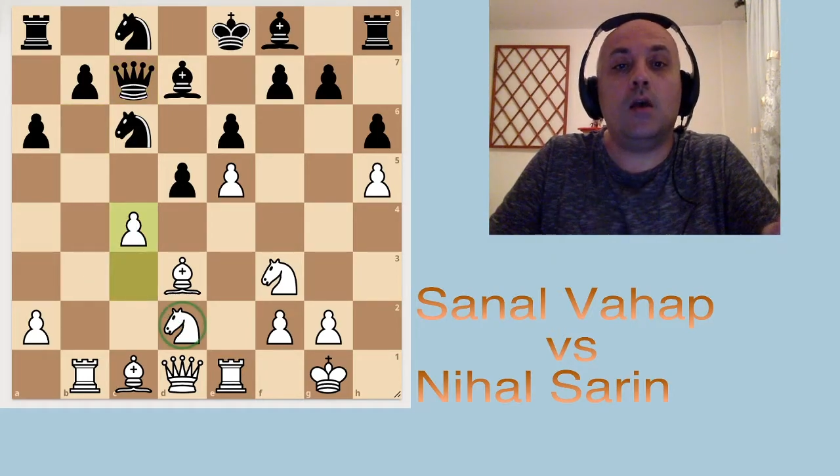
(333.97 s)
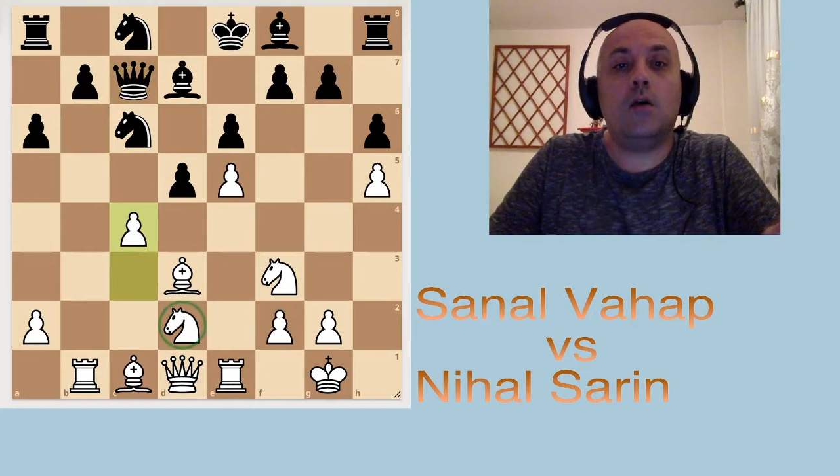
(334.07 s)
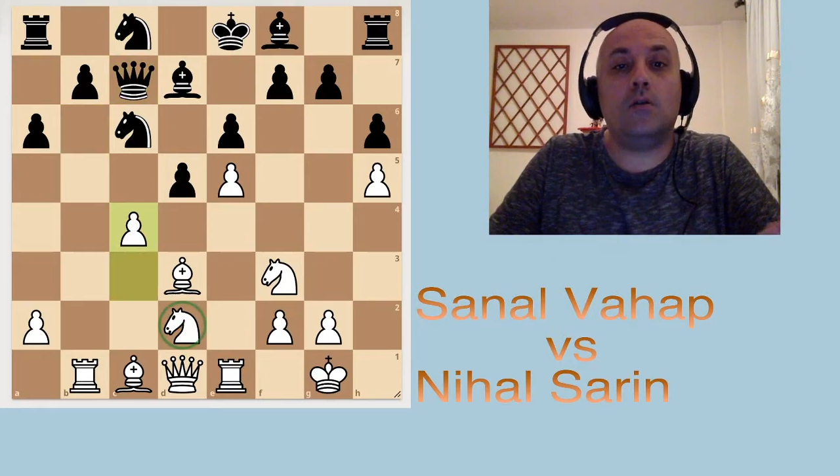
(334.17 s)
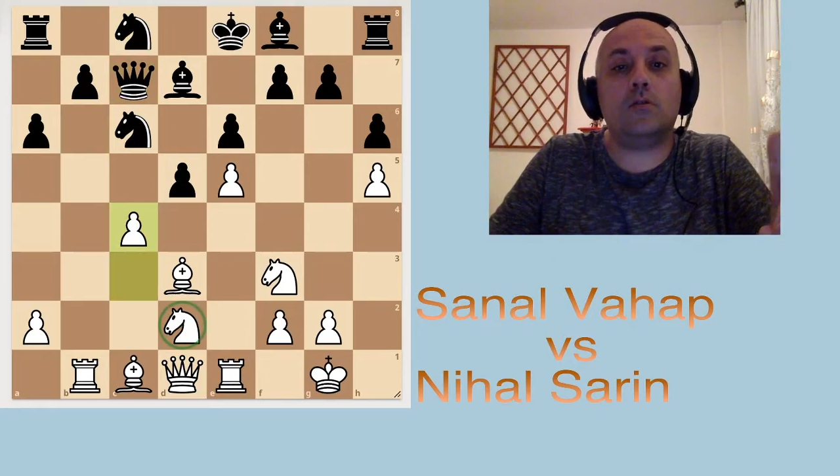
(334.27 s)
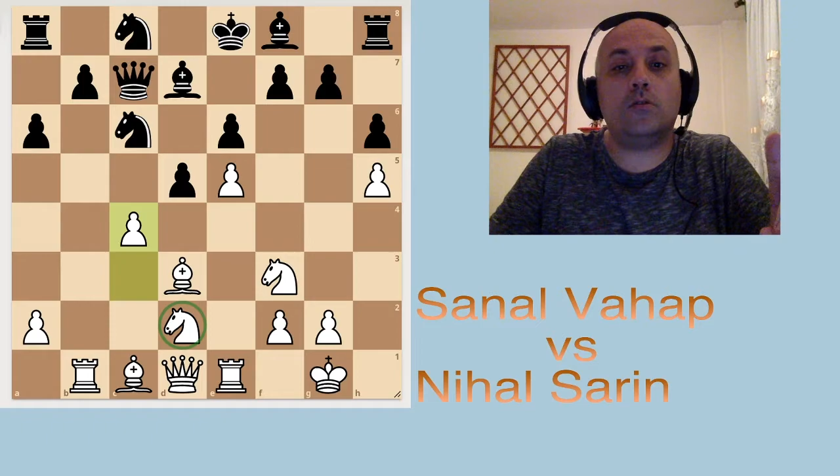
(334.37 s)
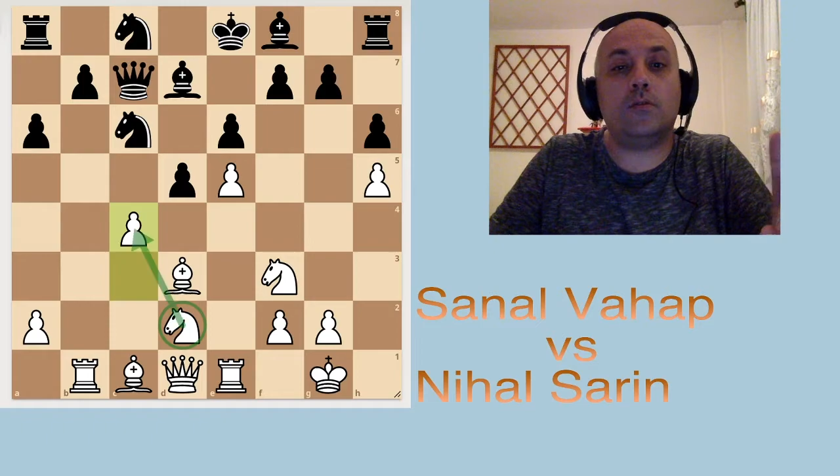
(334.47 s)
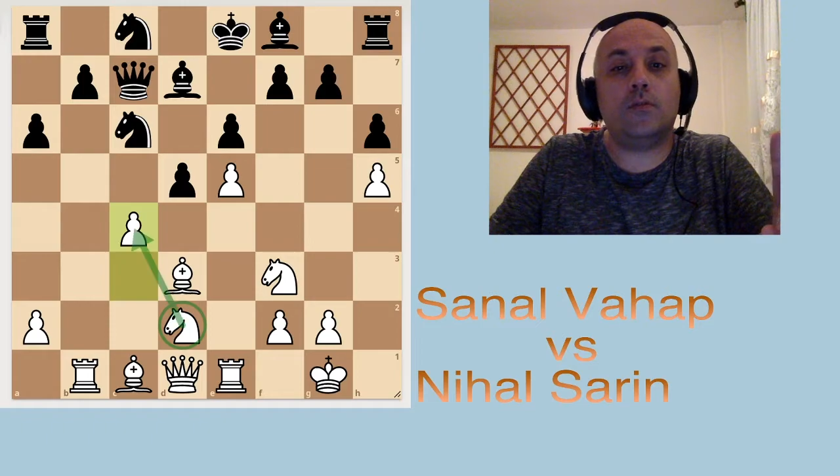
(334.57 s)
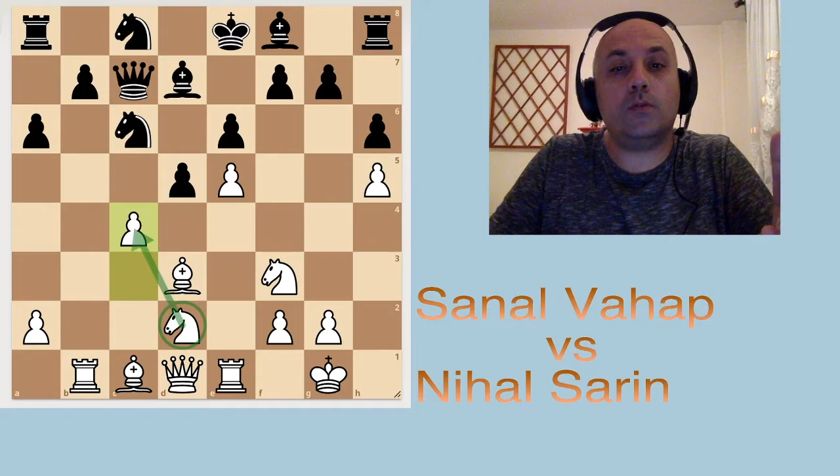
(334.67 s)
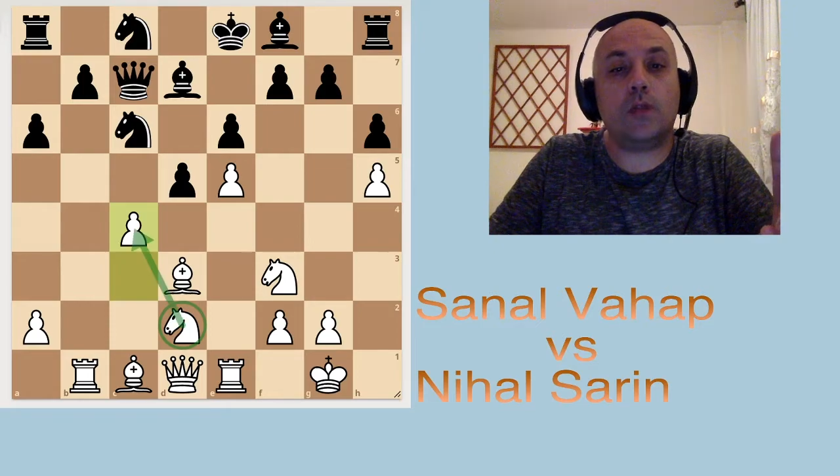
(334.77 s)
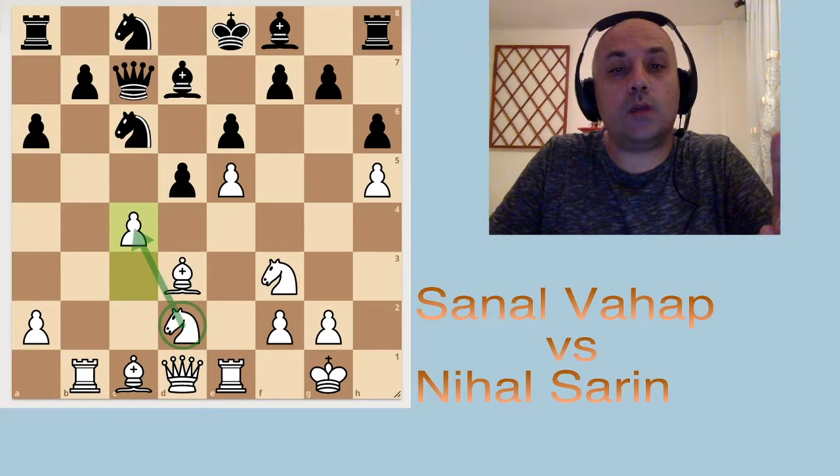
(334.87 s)
Also, if
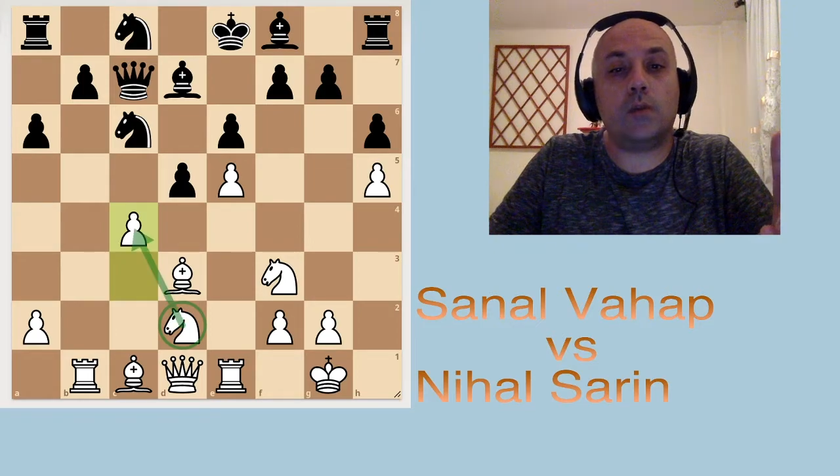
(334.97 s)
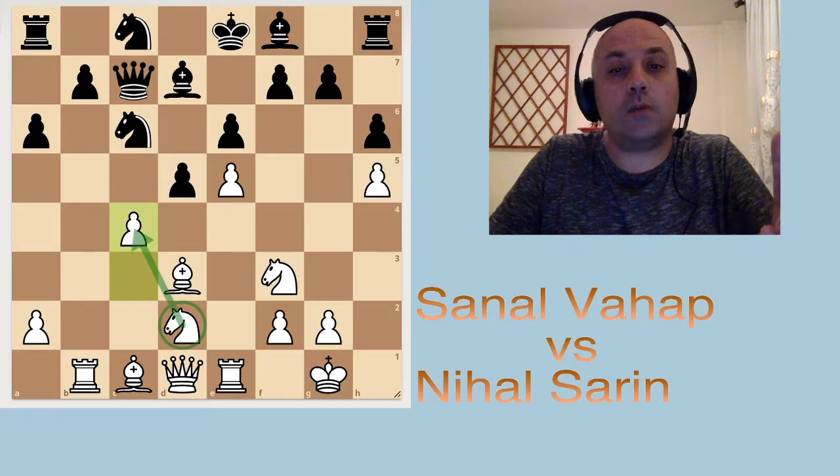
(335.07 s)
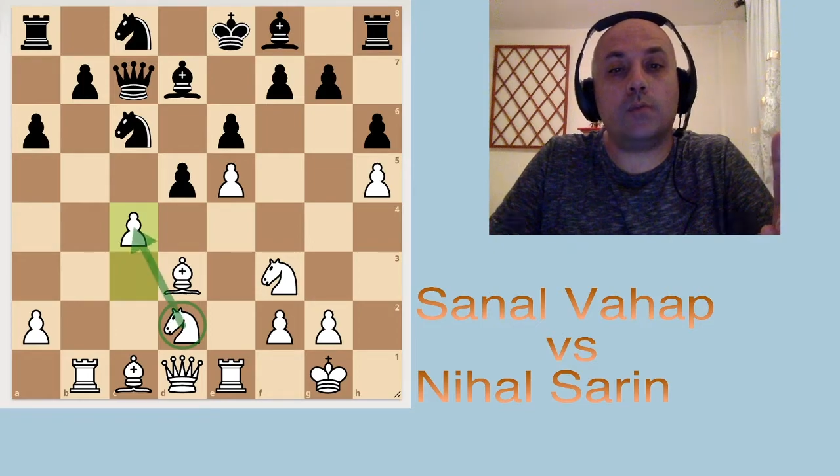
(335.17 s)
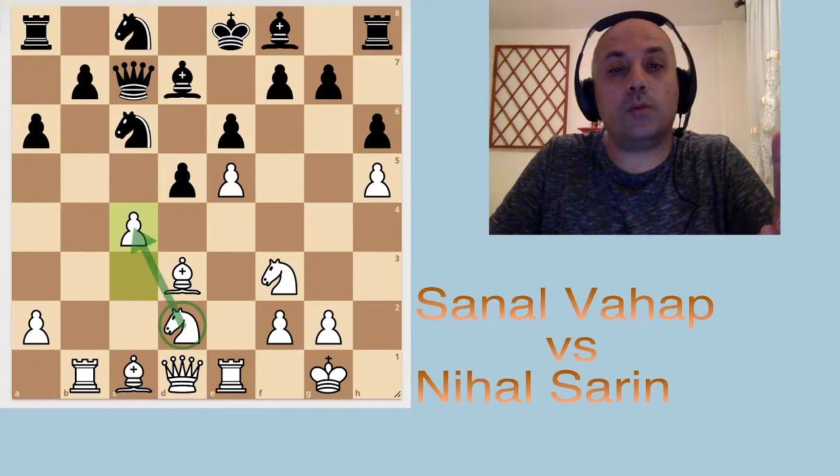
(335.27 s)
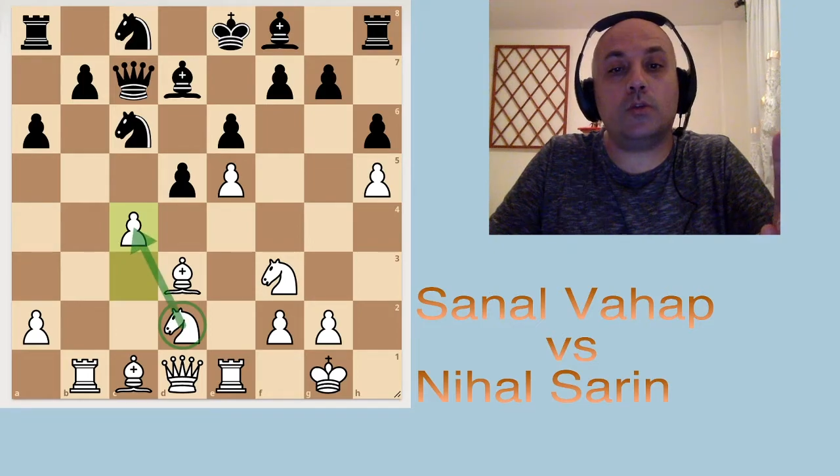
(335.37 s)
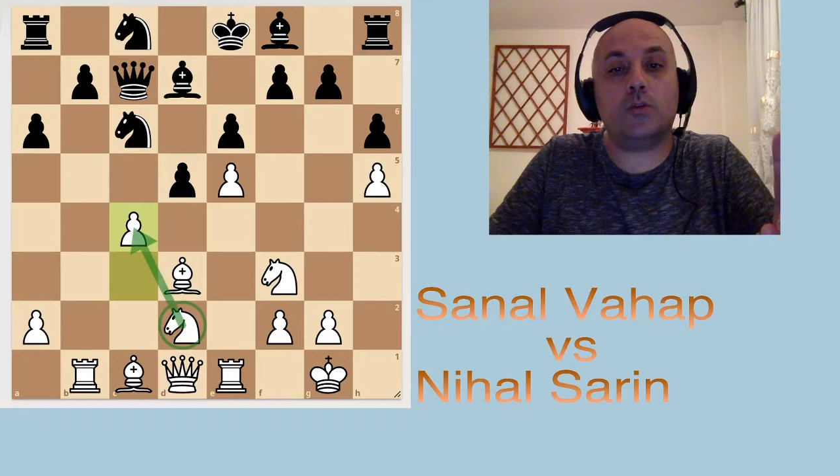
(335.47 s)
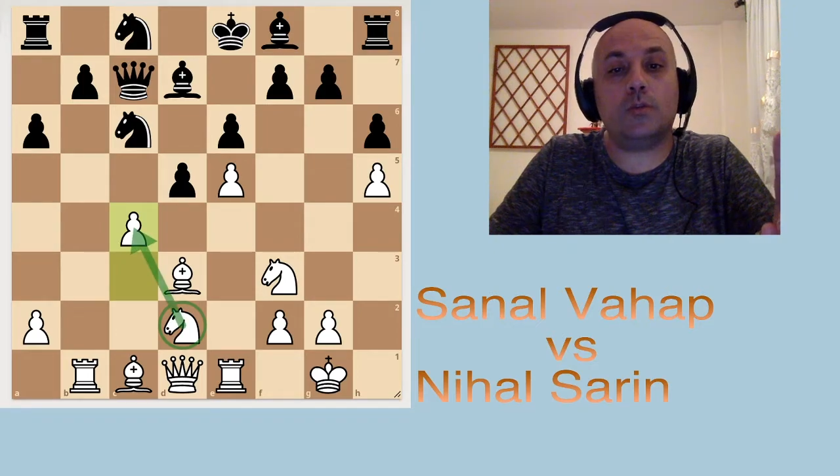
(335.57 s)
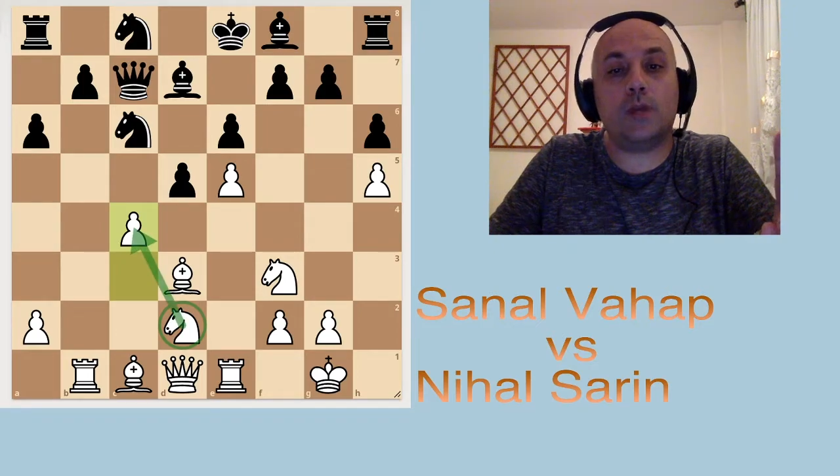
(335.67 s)
you take with the bishop,